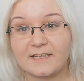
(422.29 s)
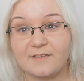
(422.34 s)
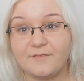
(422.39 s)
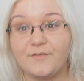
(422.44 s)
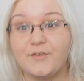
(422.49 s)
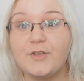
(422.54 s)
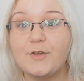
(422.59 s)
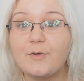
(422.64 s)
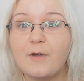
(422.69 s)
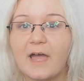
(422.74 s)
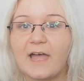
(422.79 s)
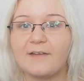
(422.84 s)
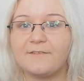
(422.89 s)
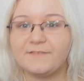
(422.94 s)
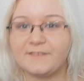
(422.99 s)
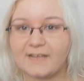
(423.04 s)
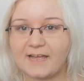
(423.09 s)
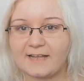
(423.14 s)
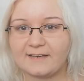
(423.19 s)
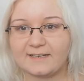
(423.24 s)
if you
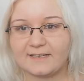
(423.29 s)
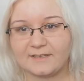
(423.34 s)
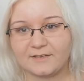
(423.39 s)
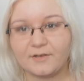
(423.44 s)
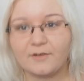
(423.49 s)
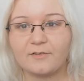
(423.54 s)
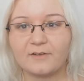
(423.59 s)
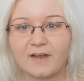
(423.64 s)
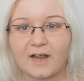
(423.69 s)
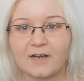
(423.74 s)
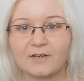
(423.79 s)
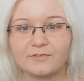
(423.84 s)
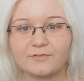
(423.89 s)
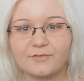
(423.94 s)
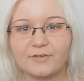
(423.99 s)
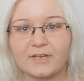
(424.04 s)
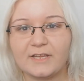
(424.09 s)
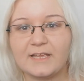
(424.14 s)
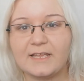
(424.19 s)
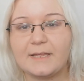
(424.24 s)
have that in your
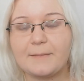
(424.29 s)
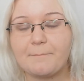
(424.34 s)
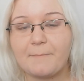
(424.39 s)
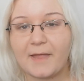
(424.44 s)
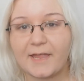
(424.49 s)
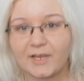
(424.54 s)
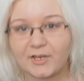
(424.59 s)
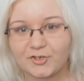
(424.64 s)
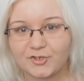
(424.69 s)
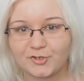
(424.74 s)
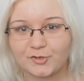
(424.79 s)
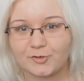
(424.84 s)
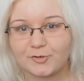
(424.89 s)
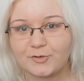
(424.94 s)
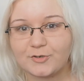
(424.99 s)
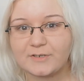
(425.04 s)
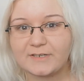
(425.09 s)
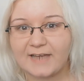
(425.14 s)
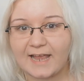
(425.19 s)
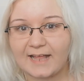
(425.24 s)
country, make sure
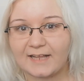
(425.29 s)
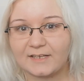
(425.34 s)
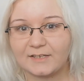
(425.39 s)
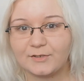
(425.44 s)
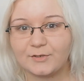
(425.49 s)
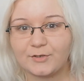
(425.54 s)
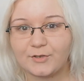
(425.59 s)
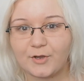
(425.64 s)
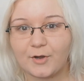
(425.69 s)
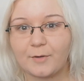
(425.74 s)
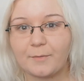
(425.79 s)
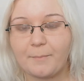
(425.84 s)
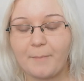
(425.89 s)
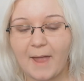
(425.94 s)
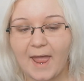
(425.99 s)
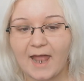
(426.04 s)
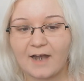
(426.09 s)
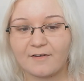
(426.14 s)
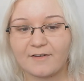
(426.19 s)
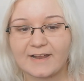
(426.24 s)
to tell your
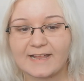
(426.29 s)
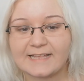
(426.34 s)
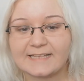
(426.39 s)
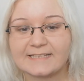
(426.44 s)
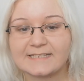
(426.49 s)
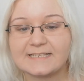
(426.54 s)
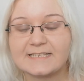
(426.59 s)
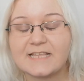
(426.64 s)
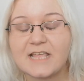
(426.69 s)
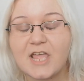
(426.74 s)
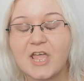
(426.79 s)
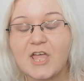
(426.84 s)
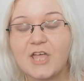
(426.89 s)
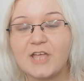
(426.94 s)
parents,